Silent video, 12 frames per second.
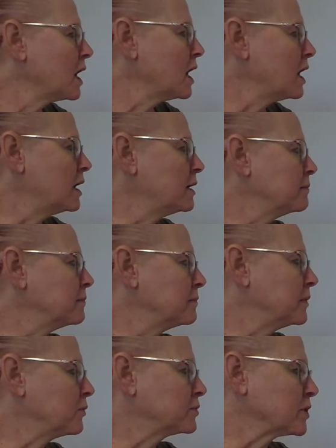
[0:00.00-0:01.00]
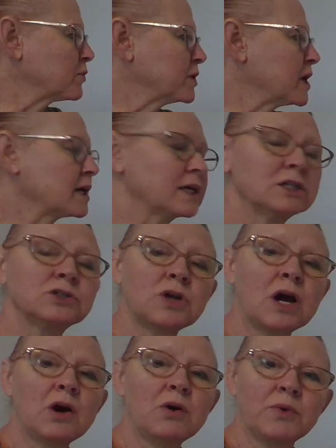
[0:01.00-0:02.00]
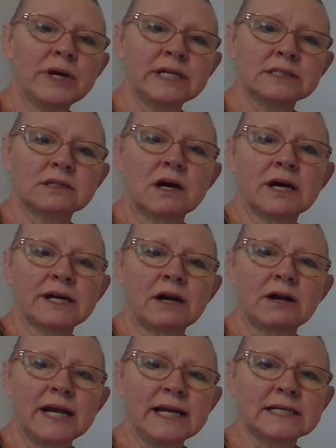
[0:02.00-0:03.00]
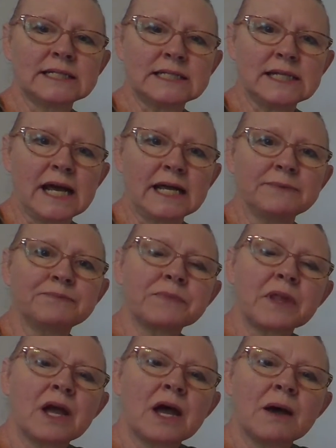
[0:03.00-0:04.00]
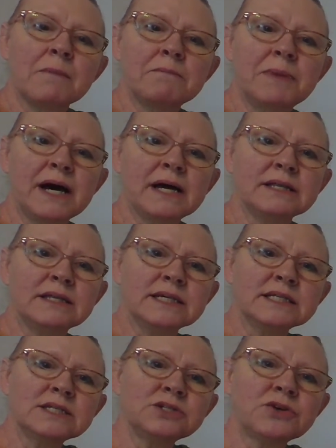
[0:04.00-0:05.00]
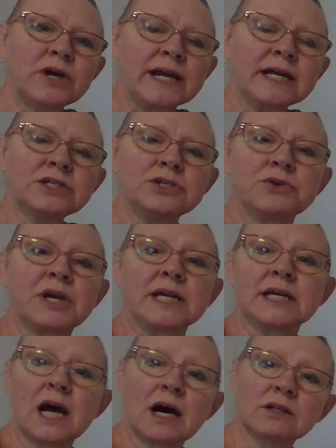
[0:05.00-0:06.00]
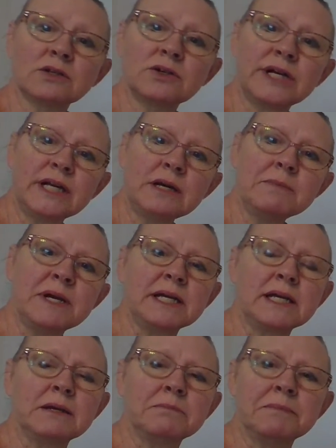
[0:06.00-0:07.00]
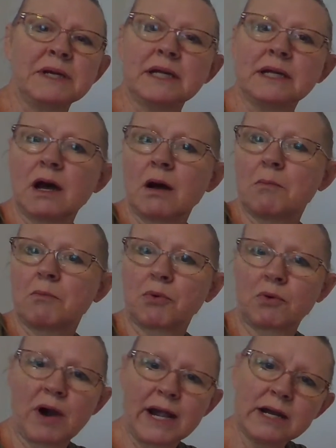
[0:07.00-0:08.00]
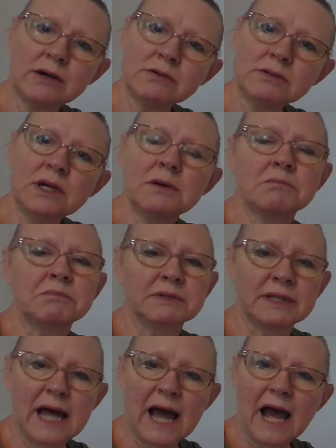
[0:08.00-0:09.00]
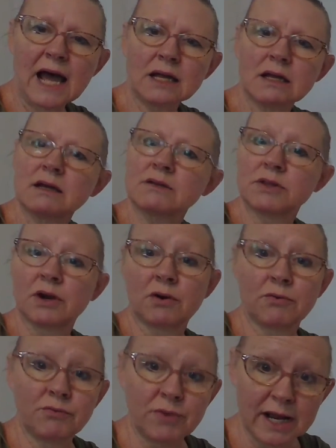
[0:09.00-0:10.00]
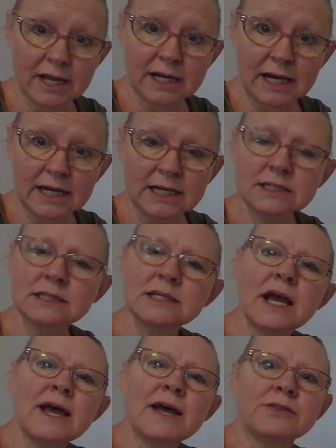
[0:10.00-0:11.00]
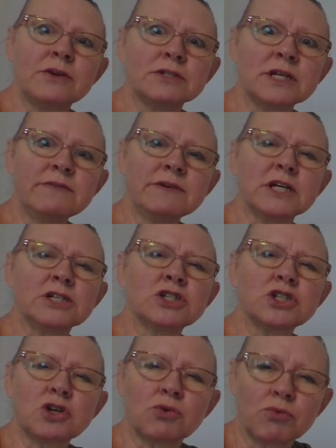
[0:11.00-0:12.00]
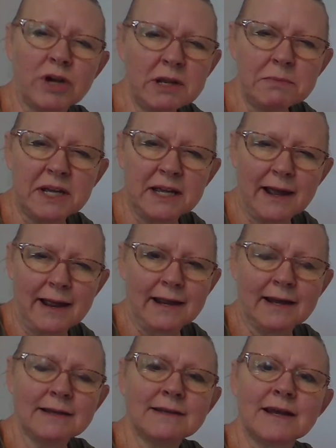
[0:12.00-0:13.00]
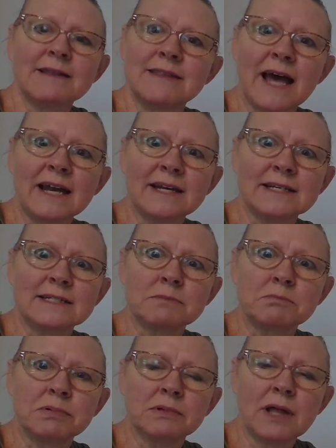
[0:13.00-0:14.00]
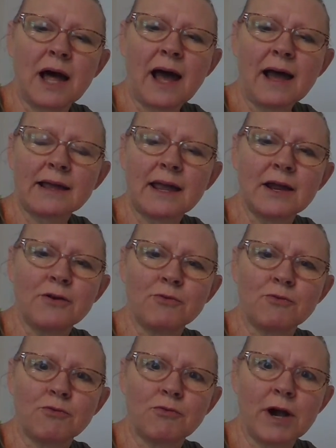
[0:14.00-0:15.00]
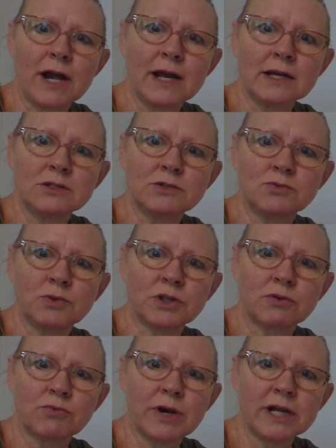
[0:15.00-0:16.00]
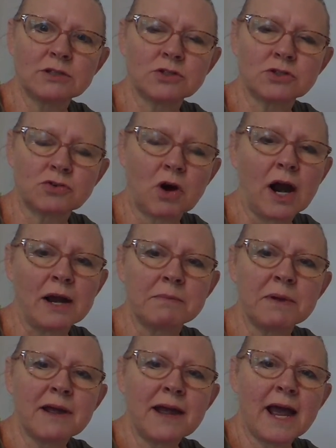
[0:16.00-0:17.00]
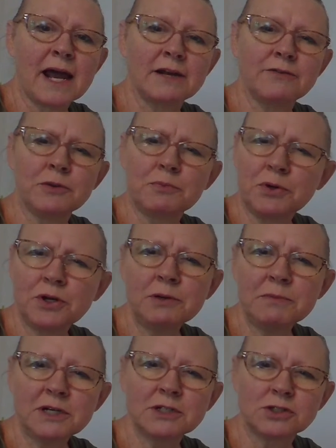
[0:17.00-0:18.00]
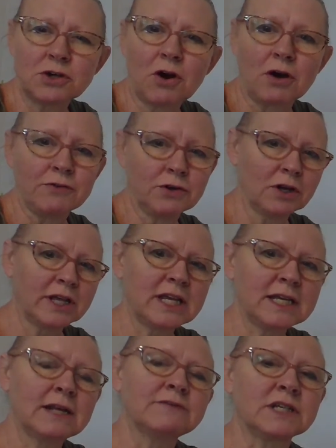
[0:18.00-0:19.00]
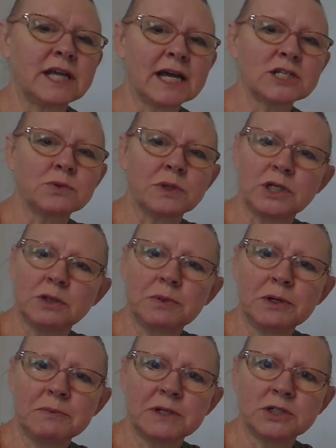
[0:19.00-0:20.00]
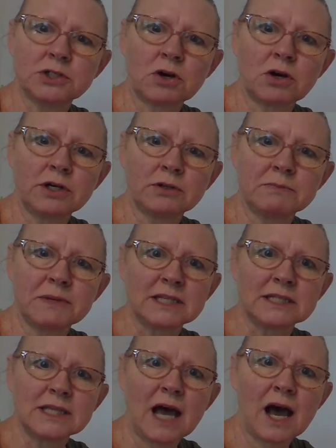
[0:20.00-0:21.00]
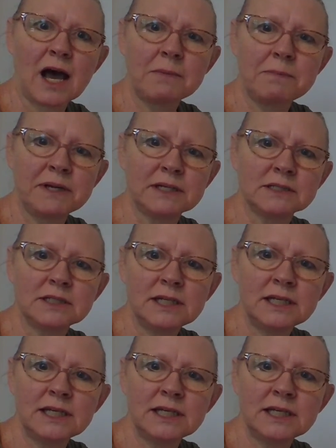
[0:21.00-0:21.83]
So we're not going to draw wings on our ant today. But this is your ant. You can color him. He can be brown, black. There are red ants. There's even a screaming ant that is black and red with a red stripe. And if you put him in a jar, if you're lucky enough to catch one and you put him in a jar, he'll make this high-pitched